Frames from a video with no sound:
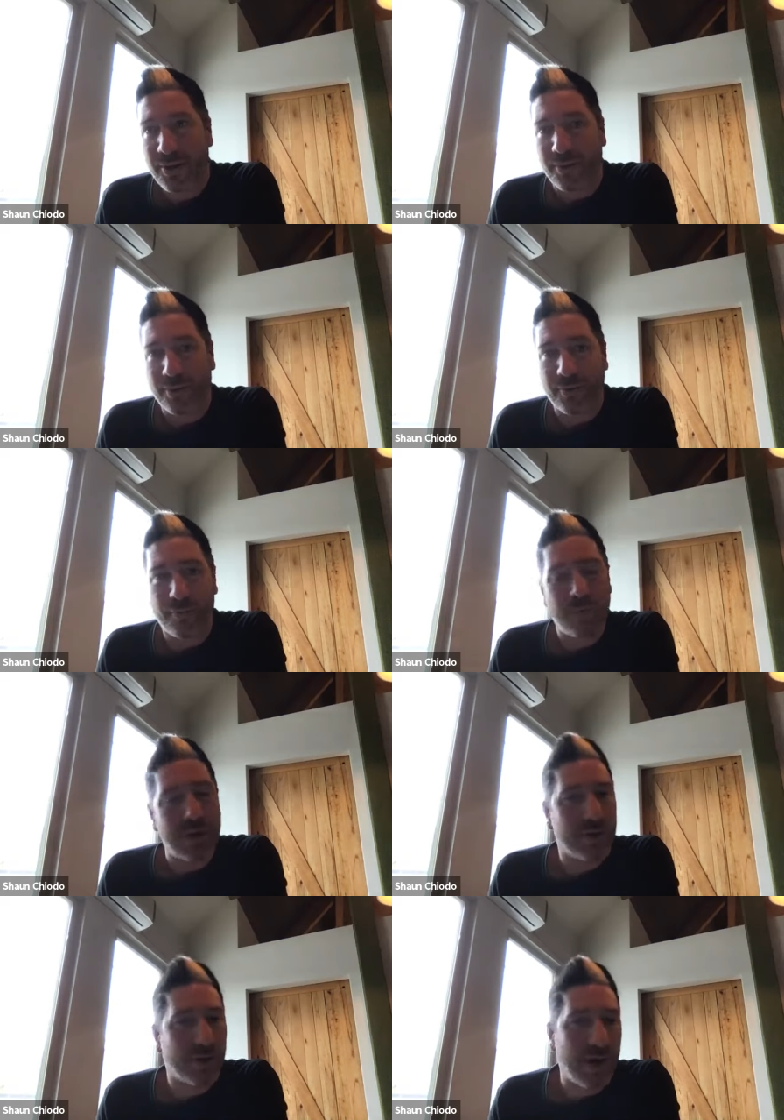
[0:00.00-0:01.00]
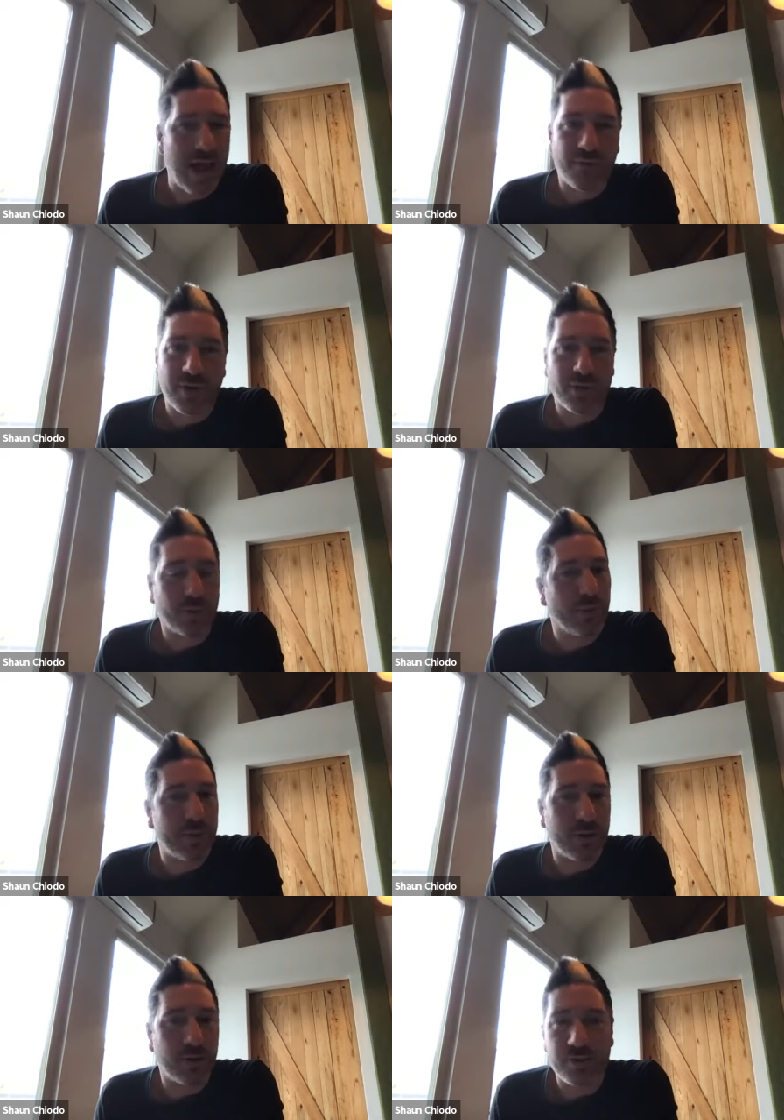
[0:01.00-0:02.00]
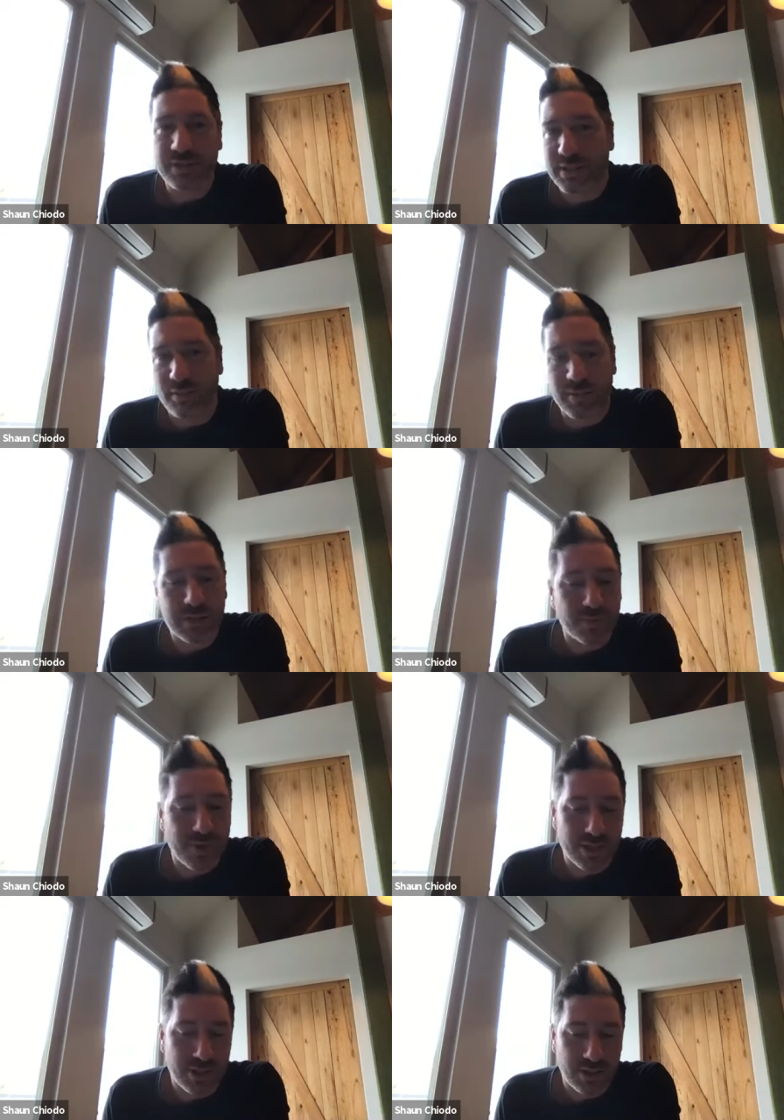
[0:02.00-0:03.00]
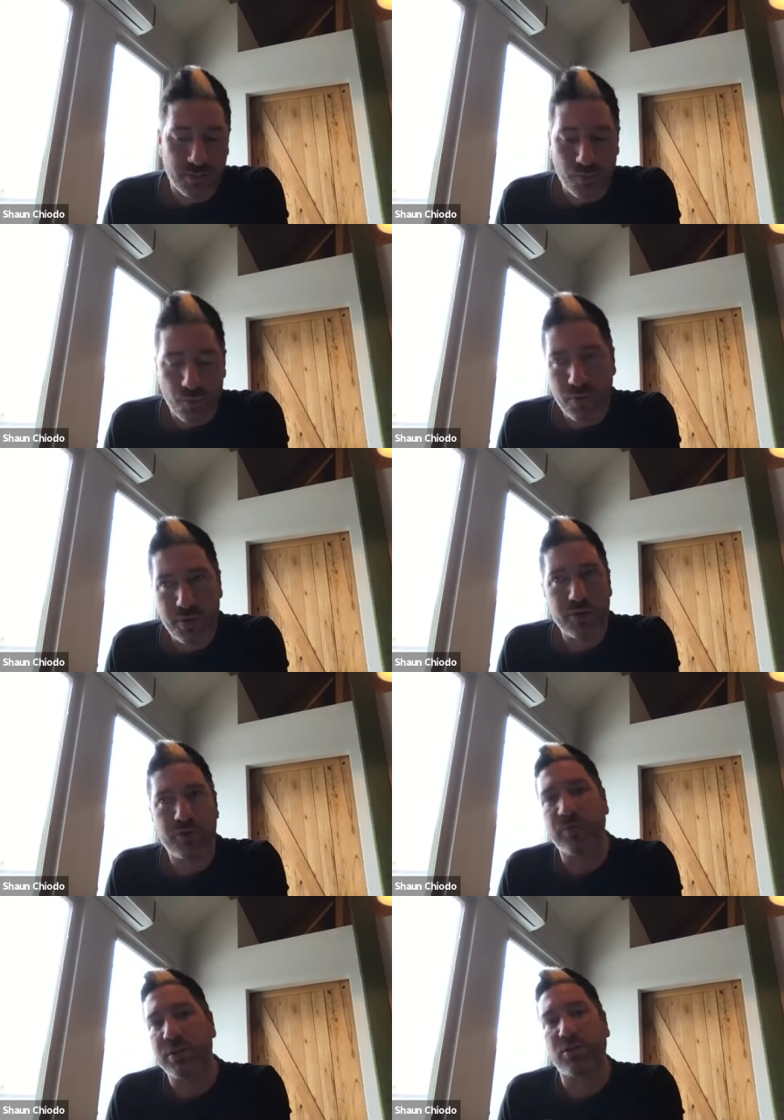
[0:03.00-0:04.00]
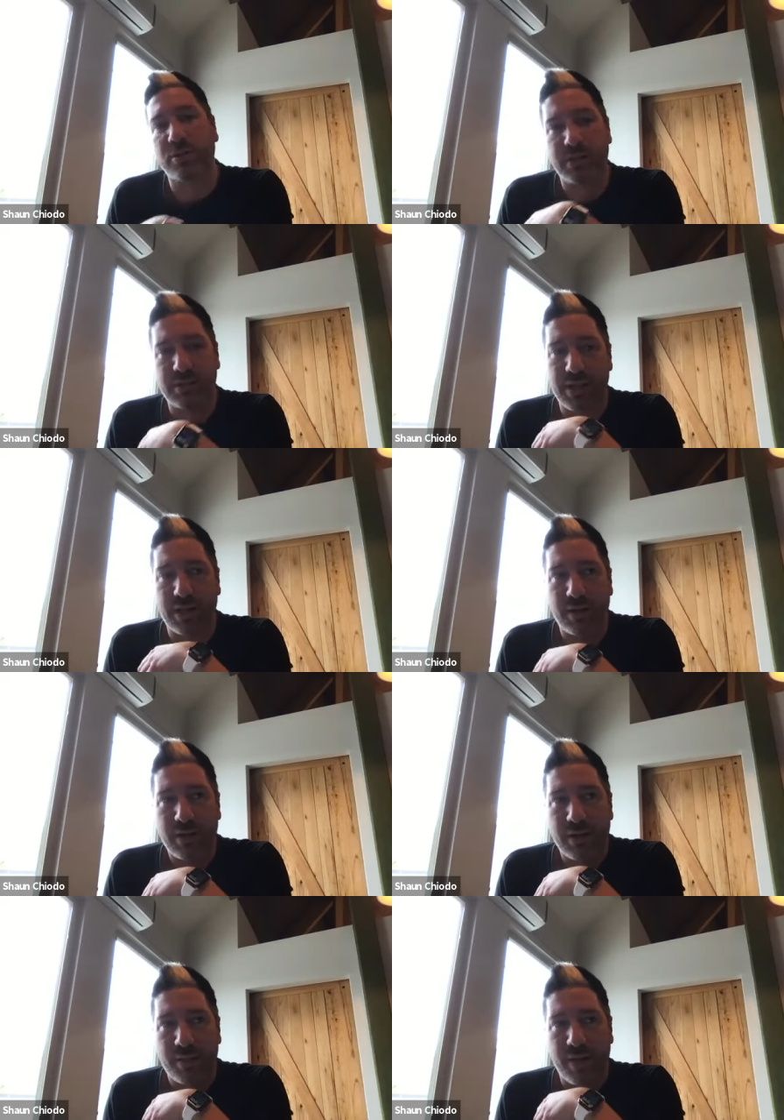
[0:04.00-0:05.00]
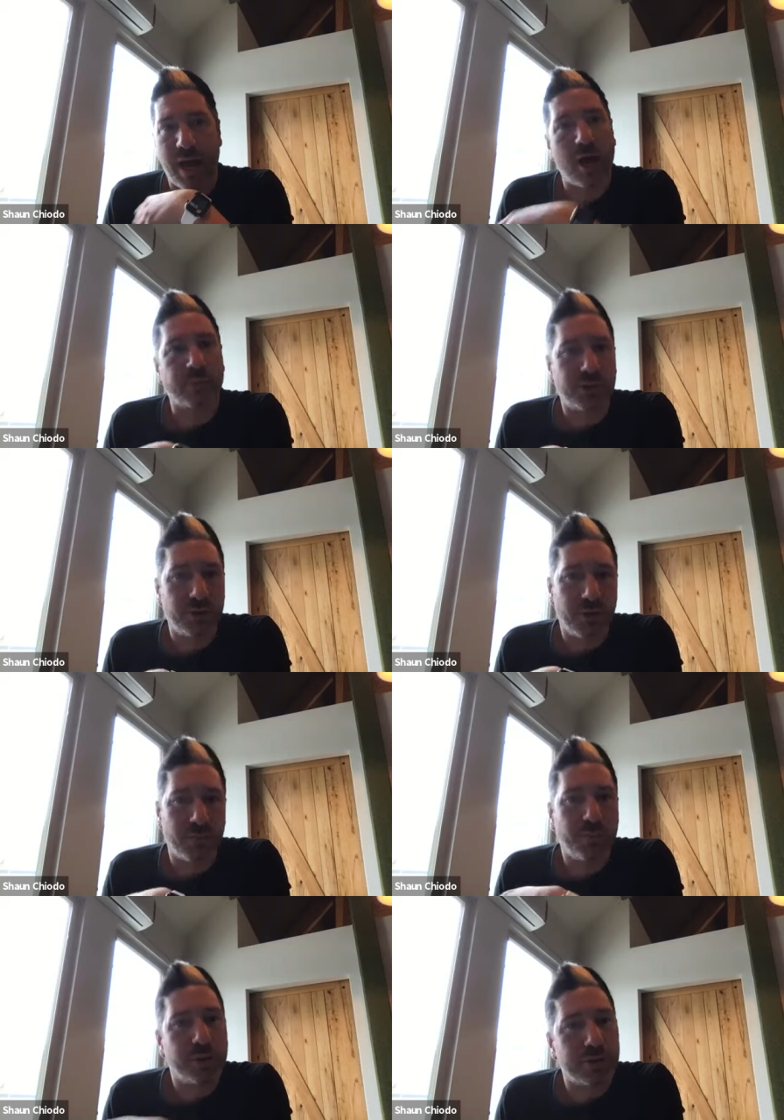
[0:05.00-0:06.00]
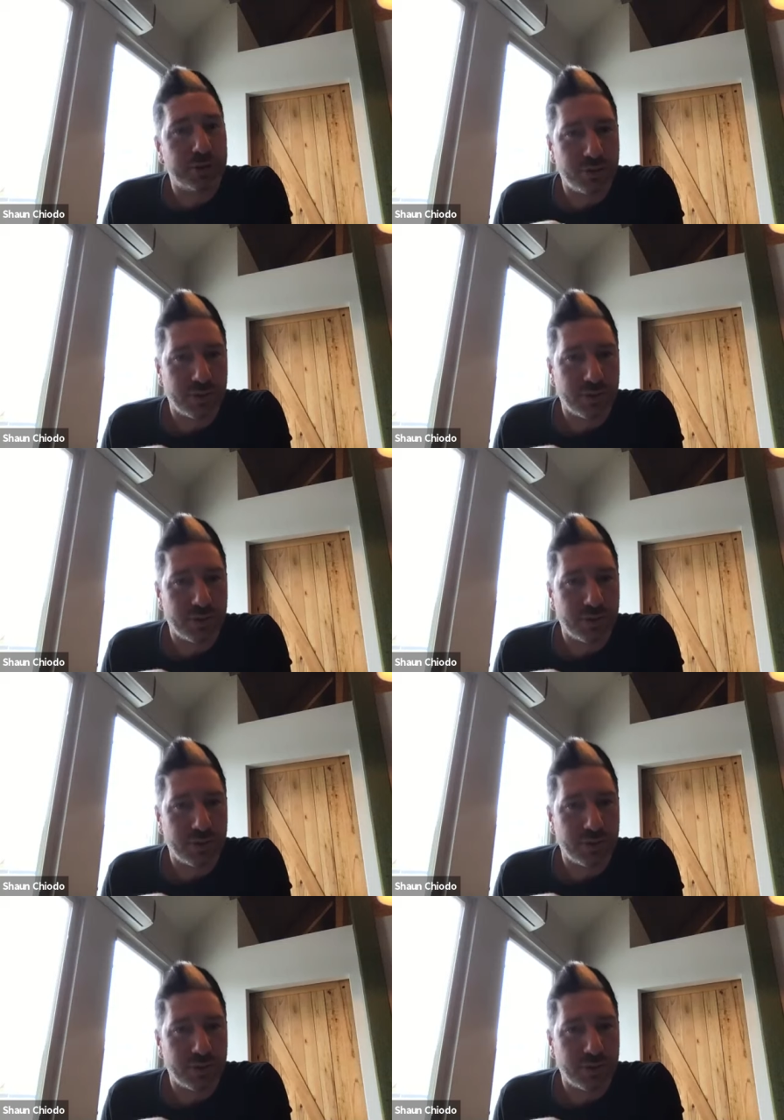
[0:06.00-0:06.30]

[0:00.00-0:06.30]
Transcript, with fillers: or maybe they're halfway through and they're losing some inspiration and what were those resources that that helped you and pushed you